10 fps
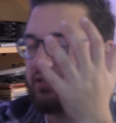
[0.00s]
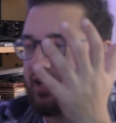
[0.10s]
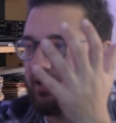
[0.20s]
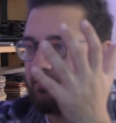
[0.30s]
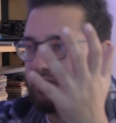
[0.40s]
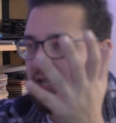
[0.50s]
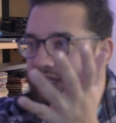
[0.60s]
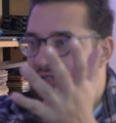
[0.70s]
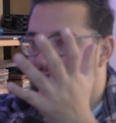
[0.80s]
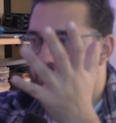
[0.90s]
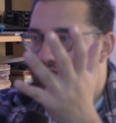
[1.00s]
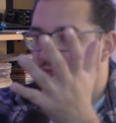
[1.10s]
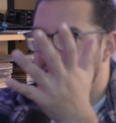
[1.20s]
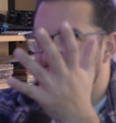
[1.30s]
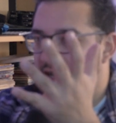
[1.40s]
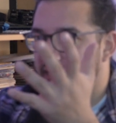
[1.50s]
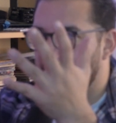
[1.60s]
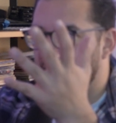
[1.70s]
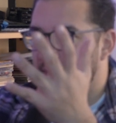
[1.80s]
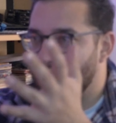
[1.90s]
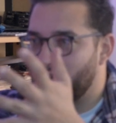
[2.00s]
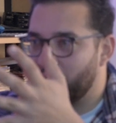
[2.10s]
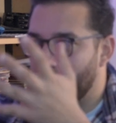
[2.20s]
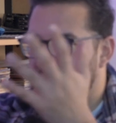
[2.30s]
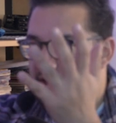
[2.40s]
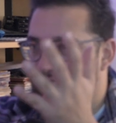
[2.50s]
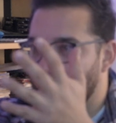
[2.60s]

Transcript: of time, like setting it up, framing, getting the